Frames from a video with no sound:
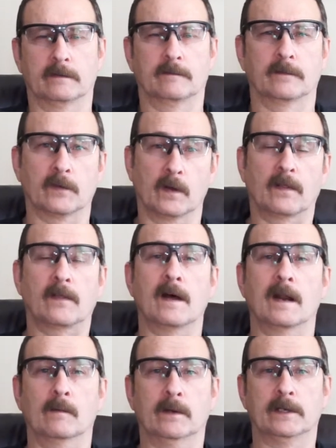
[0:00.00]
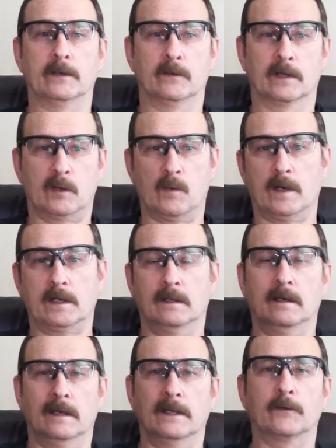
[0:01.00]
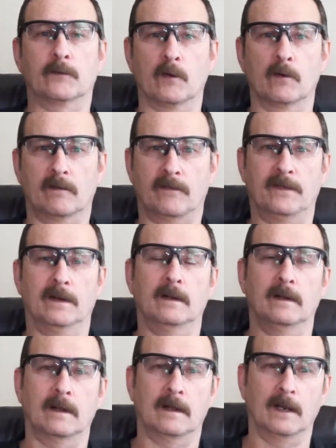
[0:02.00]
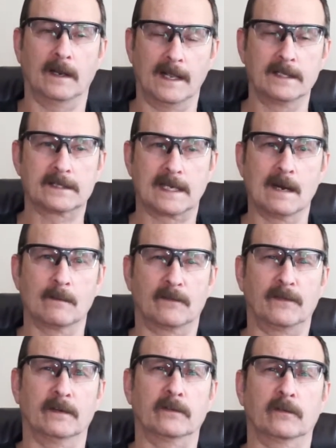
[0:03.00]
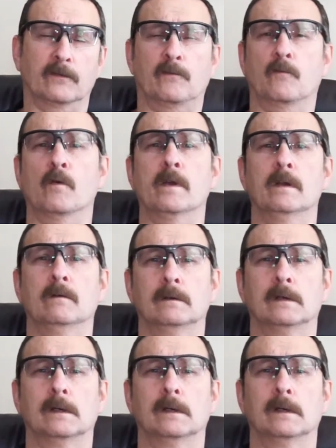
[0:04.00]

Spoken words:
So I thought I would do a quick little intro to lens camera filters for you.